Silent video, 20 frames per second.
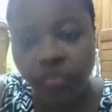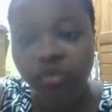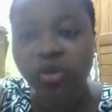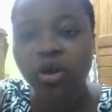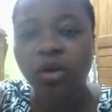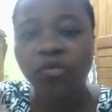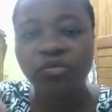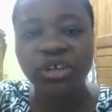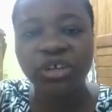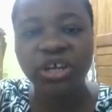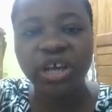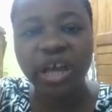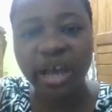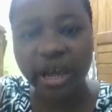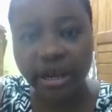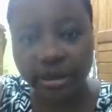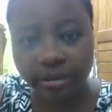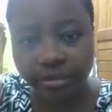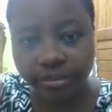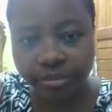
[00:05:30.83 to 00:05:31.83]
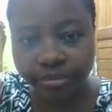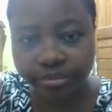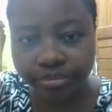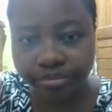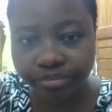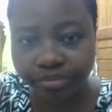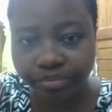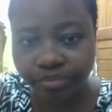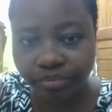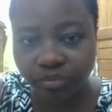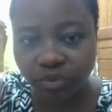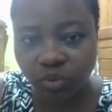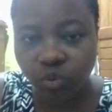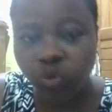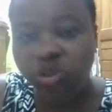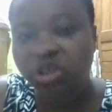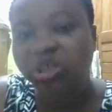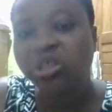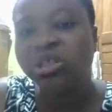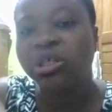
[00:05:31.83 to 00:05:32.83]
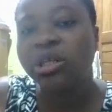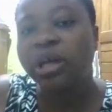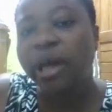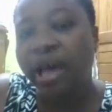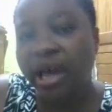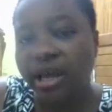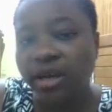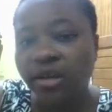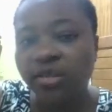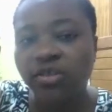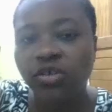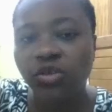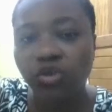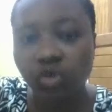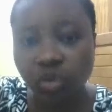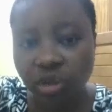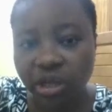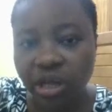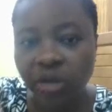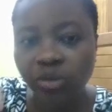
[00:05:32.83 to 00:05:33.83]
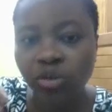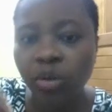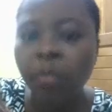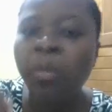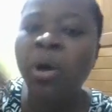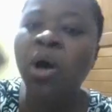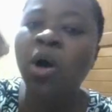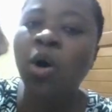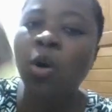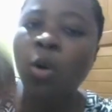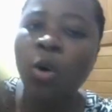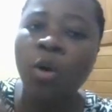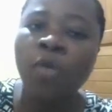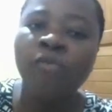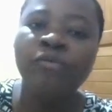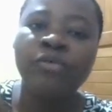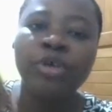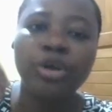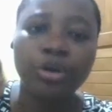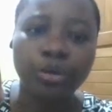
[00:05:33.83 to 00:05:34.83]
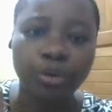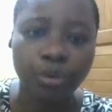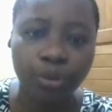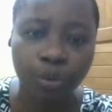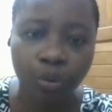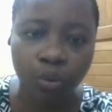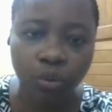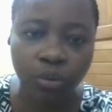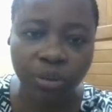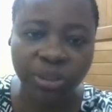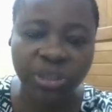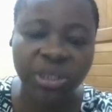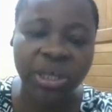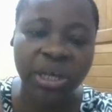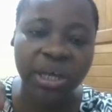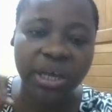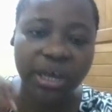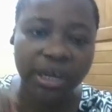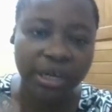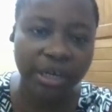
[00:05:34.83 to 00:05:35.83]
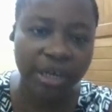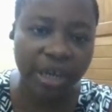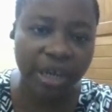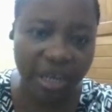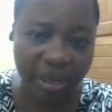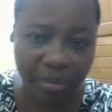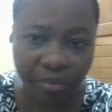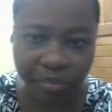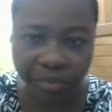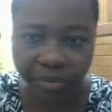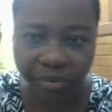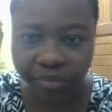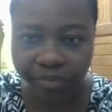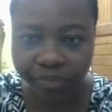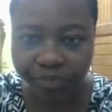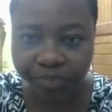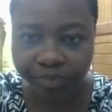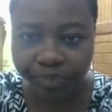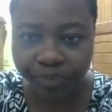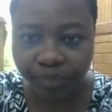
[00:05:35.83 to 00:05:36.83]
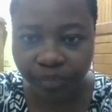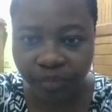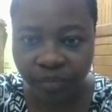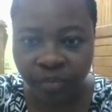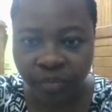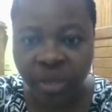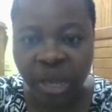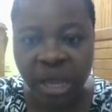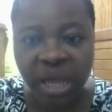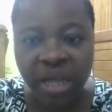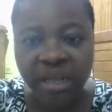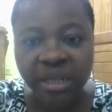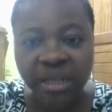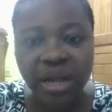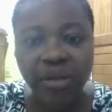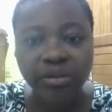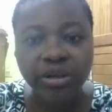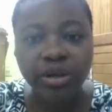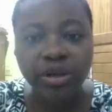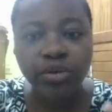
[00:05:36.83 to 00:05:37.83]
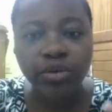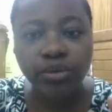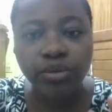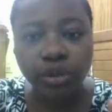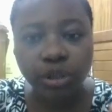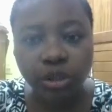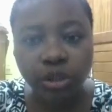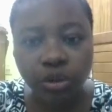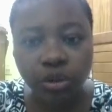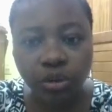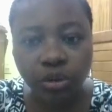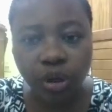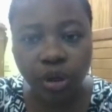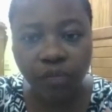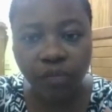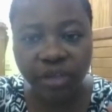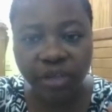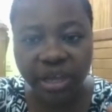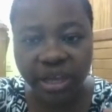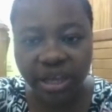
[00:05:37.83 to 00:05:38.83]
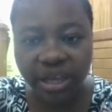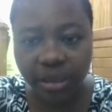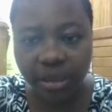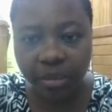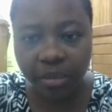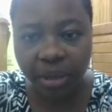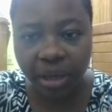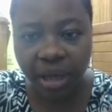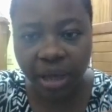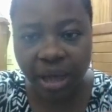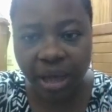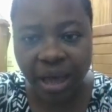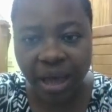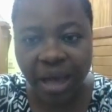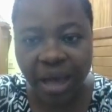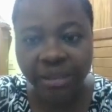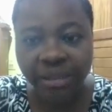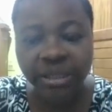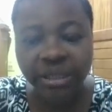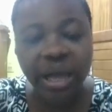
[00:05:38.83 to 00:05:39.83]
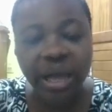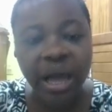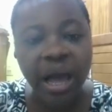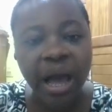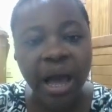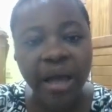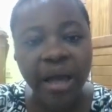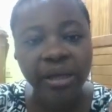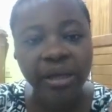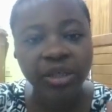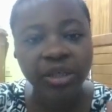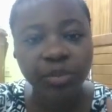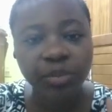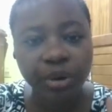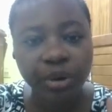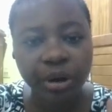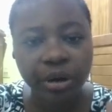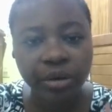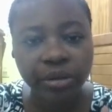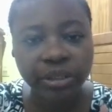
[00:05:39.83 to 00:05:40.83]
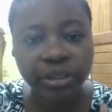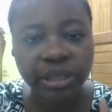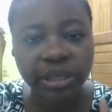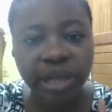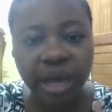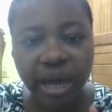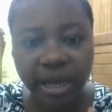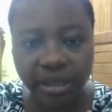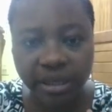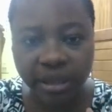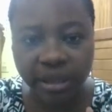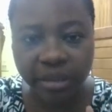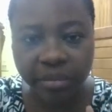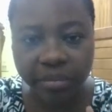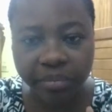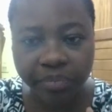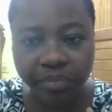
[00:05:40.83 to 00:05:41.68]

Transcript: of the N, which is N is the total number of nodes in the heap. Now the root node of the heap has the highest priority item.